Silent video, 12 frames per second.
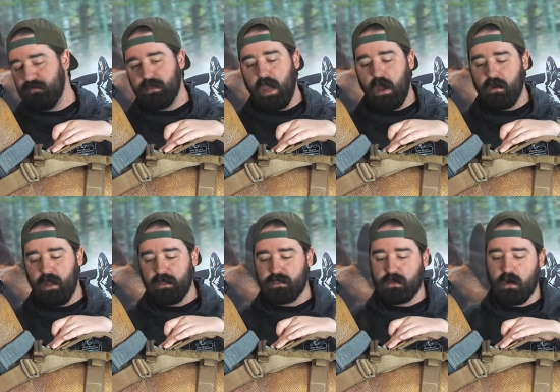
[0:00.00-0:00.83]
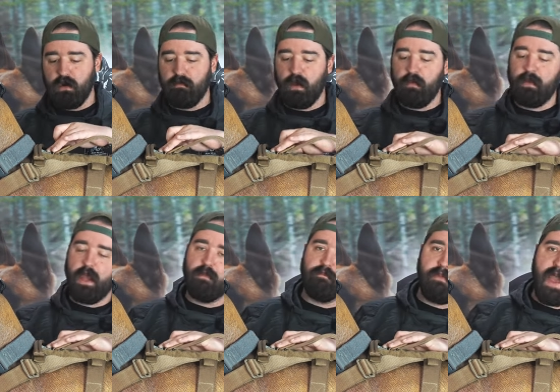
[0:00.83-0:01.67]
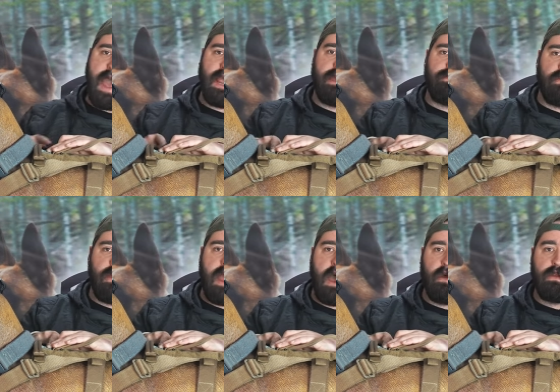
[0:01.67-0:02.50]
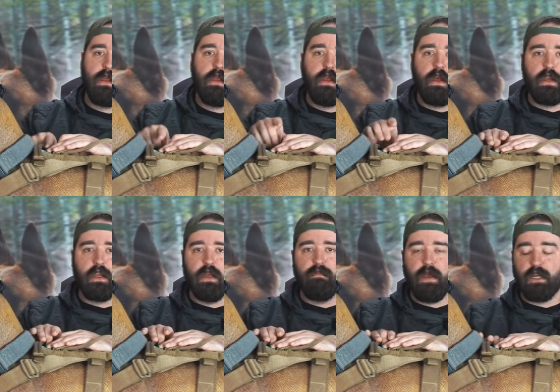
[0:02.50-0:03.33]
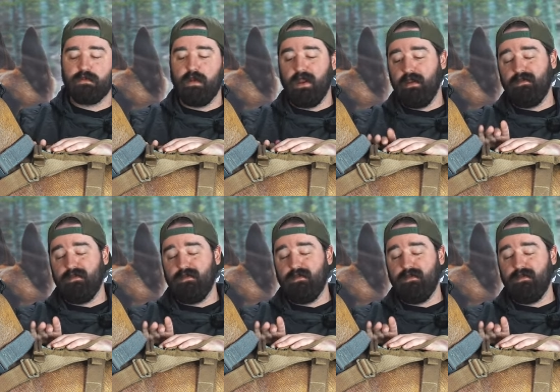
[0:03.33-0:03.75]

down to that sternum bump and back up around a good measurement.